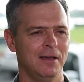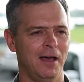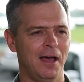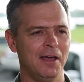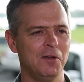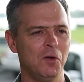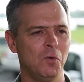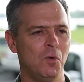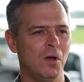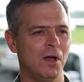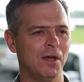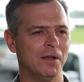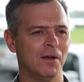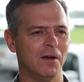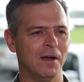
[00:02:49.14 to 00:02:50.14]
I don't
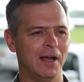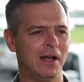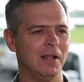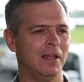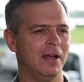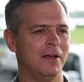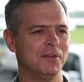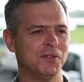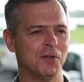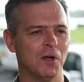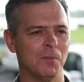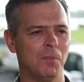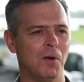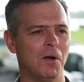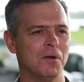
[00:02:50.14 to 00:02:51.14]
want our allies and
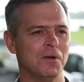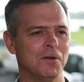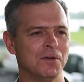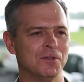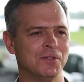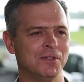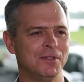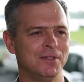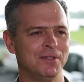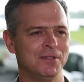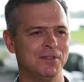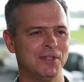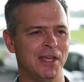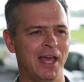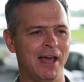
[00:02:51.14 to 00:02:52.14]
our partners
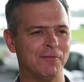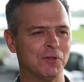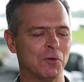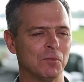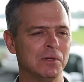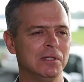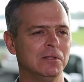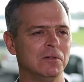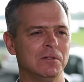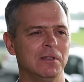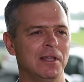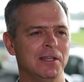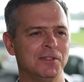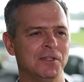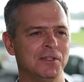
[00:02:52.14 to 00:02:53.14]
to have to relearn
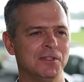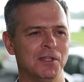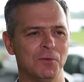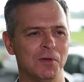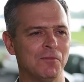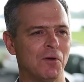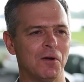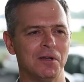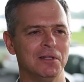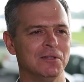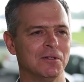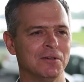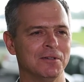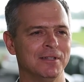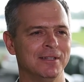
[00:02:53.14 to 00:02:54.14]
lessons that we've already
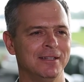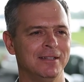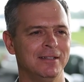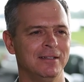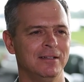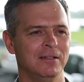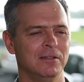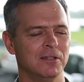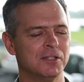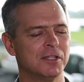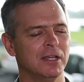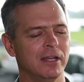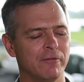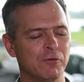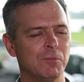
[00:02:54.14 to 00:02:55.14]
learned. Let's
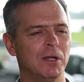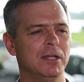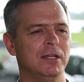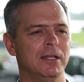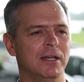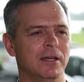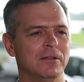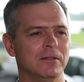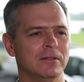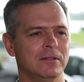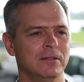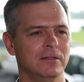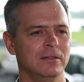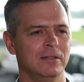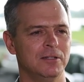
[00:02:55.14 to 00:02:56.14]
get everybody together,
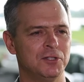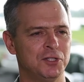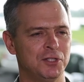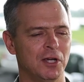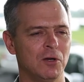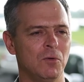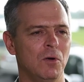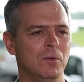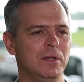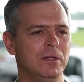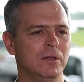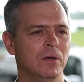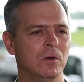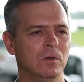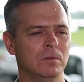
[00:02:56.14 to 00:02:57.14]
let's share what we
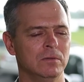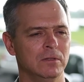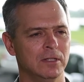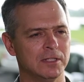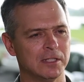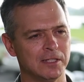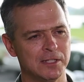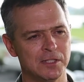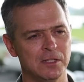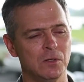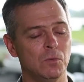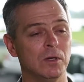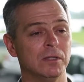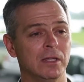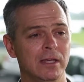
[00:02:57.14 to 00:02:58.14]
know, let's listen
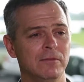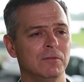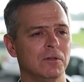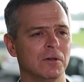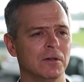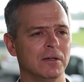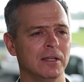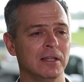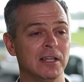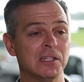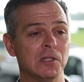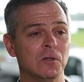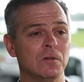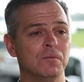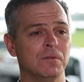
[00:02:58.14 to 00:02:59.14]
to what they've learned and
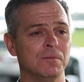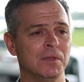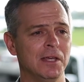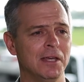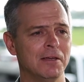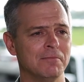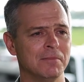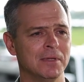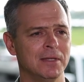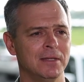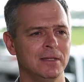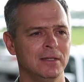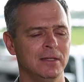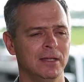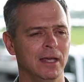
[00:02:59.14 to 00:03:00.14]
let's learn from them.
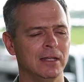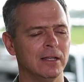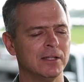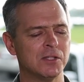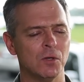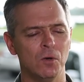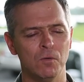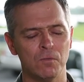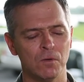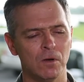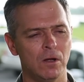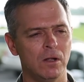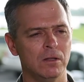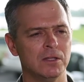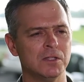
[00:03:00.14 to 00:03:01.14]
And let's
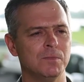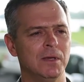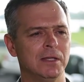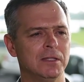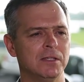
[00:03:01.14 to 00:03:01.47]
overall, let's make